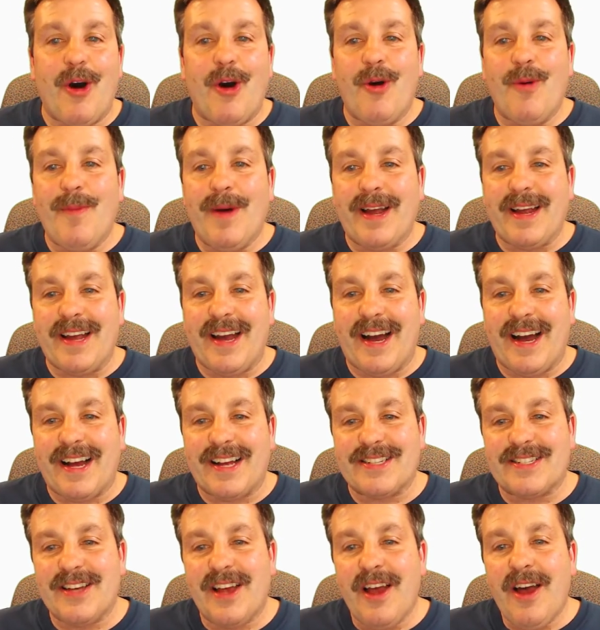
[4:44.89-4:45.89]
Oh my
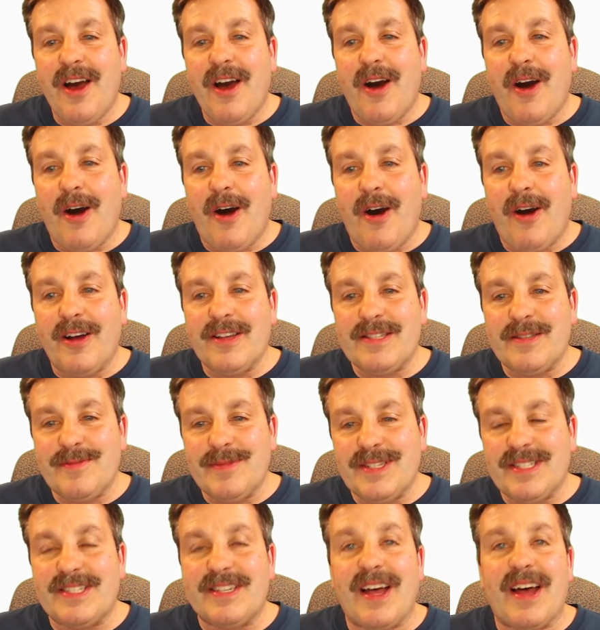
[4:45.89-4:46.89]
gosh,
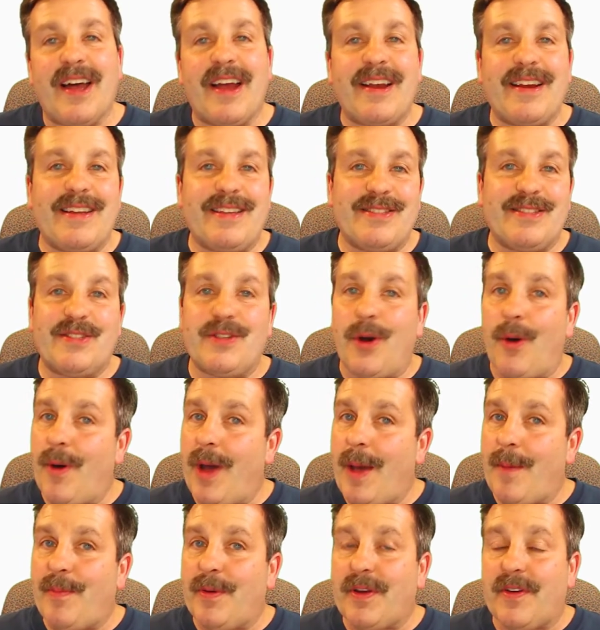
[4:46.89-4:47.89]
Awesome design and so
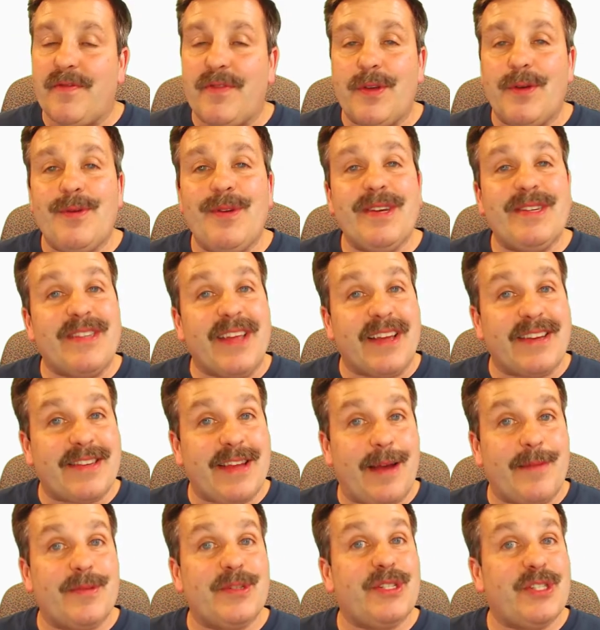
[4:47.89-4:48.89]
epic of you to take
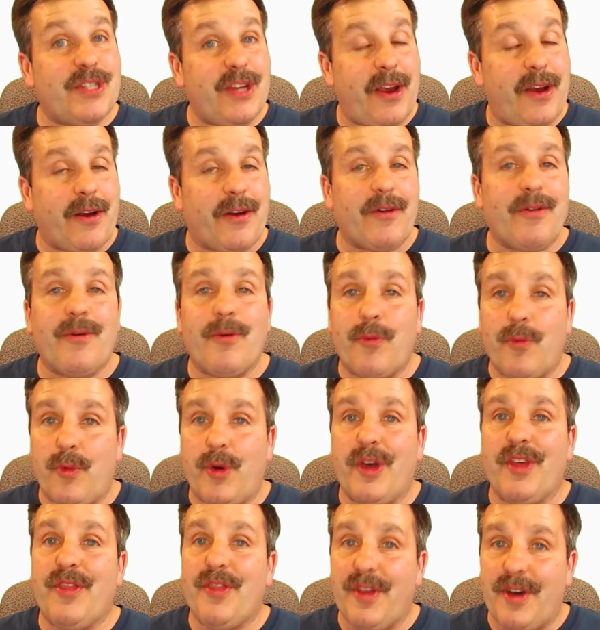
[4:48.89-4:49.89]
time to share
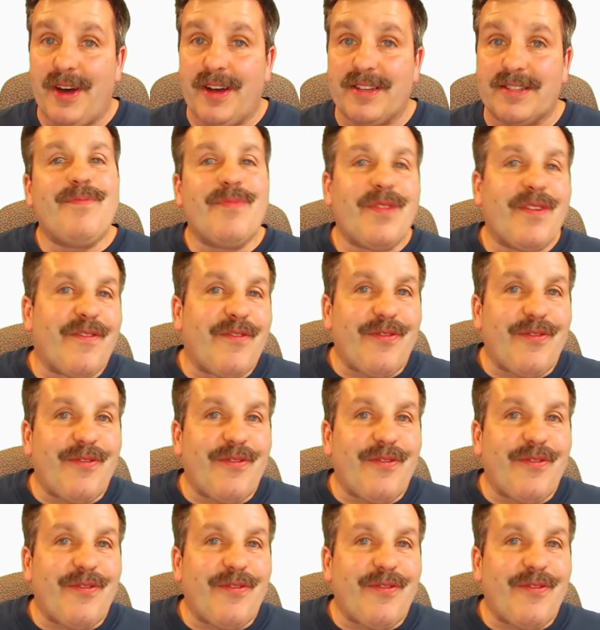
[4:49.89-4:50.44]
with us.